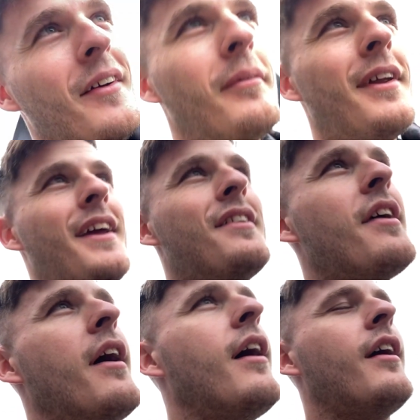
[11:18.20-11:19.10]
please
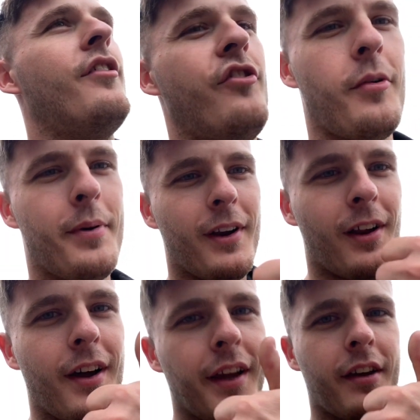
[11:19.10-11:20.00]
uh, drop it a
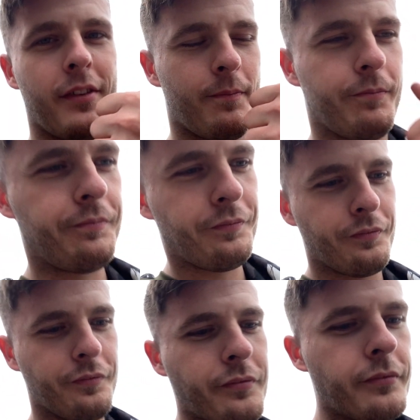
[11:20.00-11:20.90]
like,
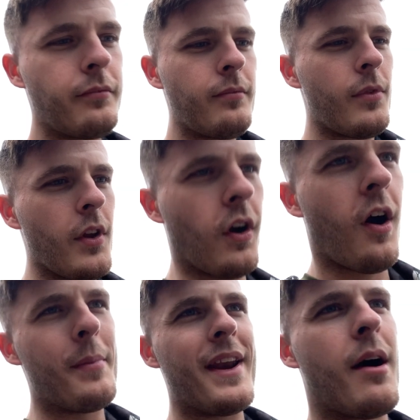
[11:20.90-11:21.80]

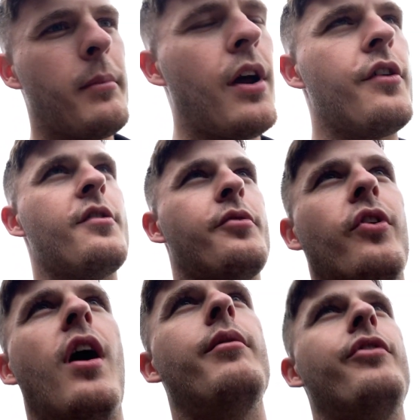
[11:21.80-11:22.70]
comment down below,
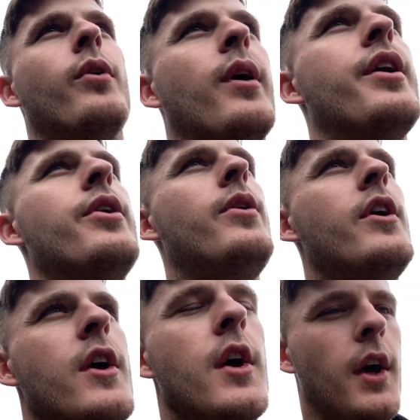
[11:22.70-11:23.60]
subscribe if you are new.
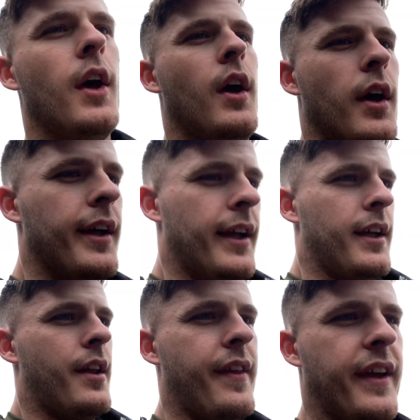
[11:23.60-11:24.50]

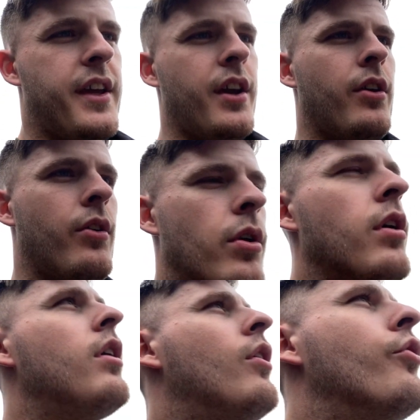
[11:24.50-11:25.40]
Thank you
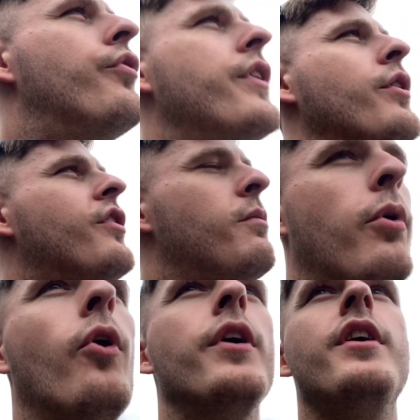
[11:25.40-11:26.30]
all for your
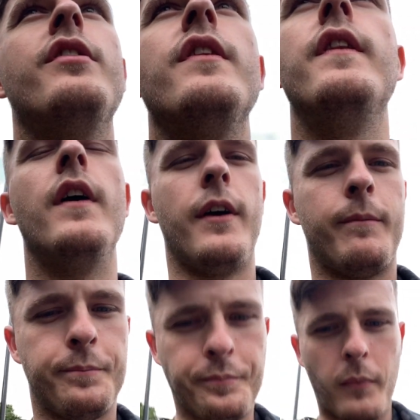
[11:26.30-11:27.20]
support using the
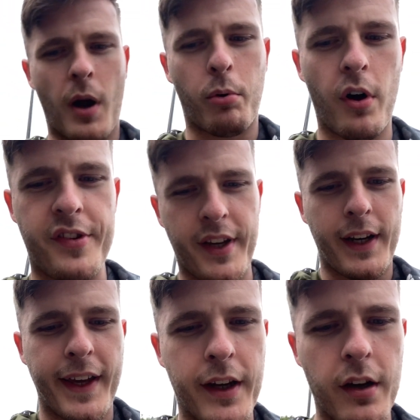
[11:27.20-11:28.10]
MyProtein
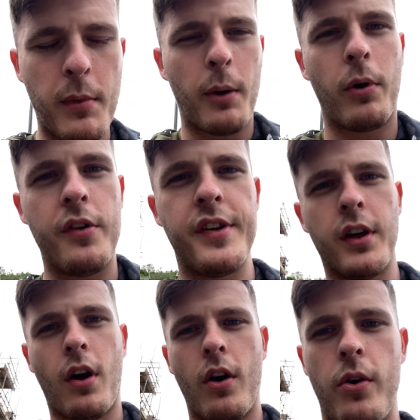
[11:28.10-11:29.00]
link and MyProtein
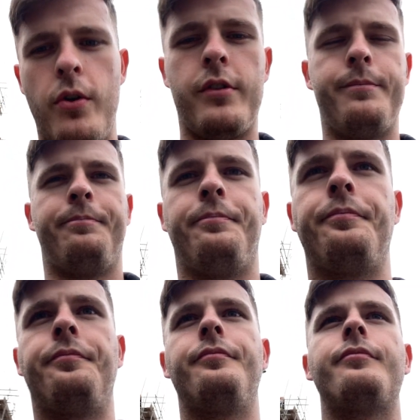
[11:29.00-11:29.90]
code and
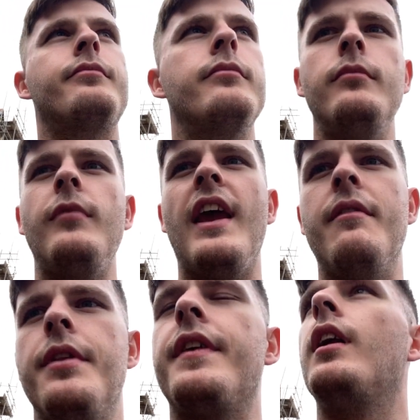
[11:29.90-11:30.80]

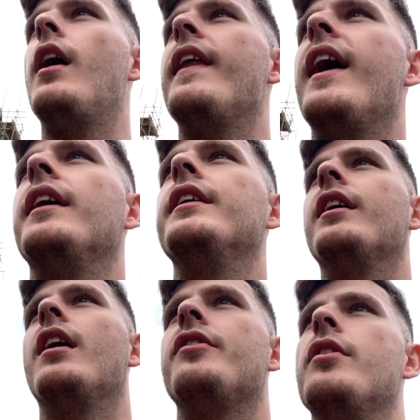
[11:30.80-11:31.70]
everything like that. You
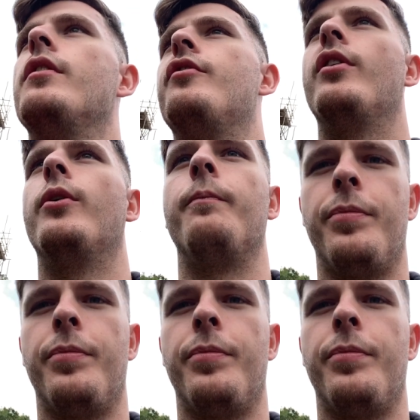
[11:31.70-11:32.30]
guys know the drill.